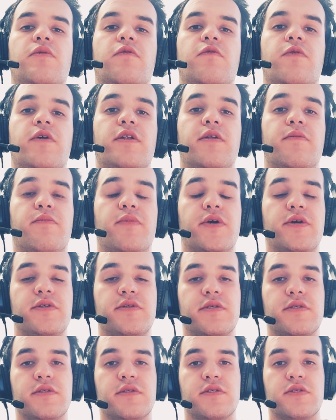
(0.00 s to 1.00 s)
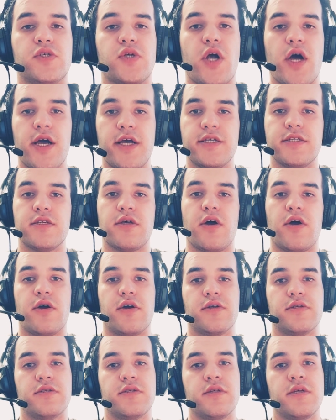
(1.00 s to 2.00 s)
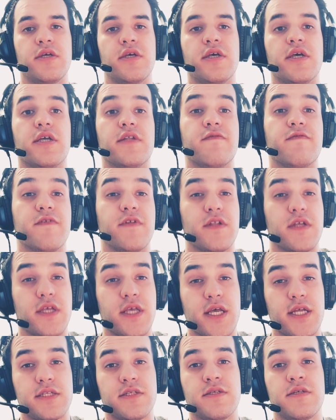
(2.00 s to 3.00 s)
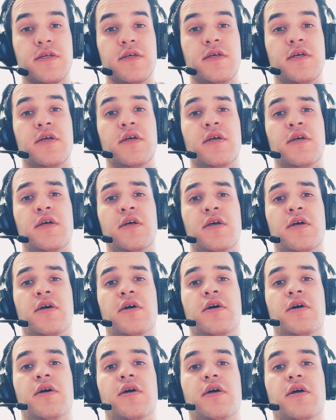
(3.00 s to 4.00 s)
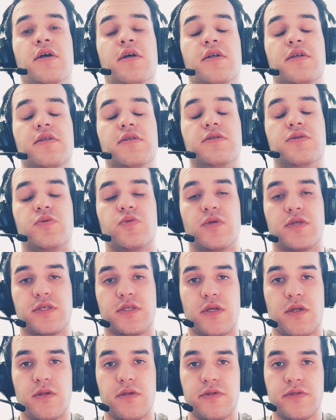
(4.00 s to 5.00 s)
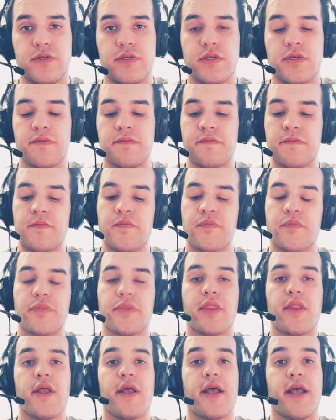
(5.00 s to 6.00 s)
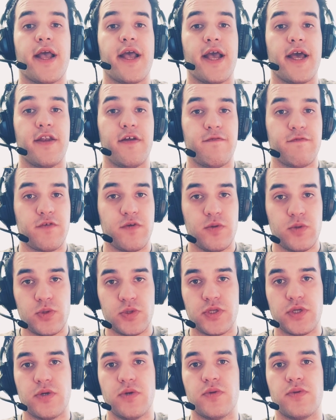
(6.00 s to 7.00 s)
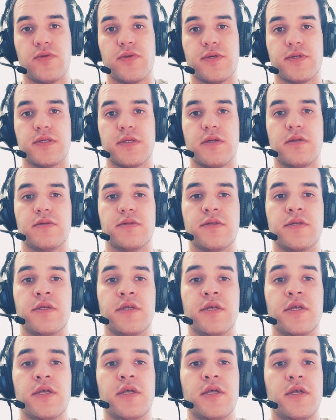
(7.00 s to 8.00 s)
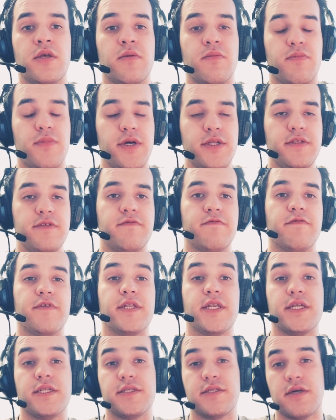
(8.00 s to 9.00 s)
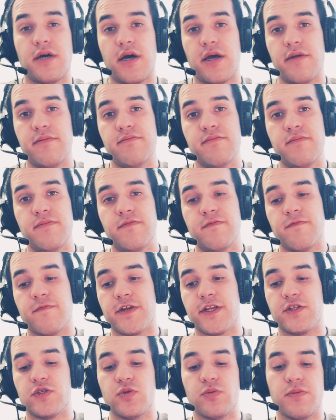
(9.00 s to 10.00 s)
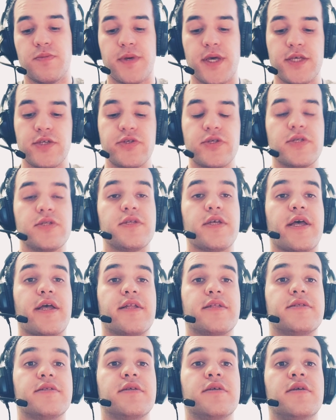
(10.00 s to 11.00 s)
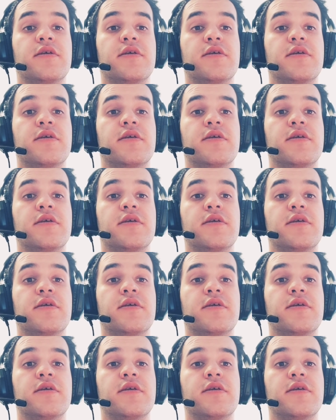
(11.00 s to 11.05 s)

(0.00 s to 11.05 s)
when a person tries hard, it will get its result, and of course a good result. But we need time, we need to be patient, and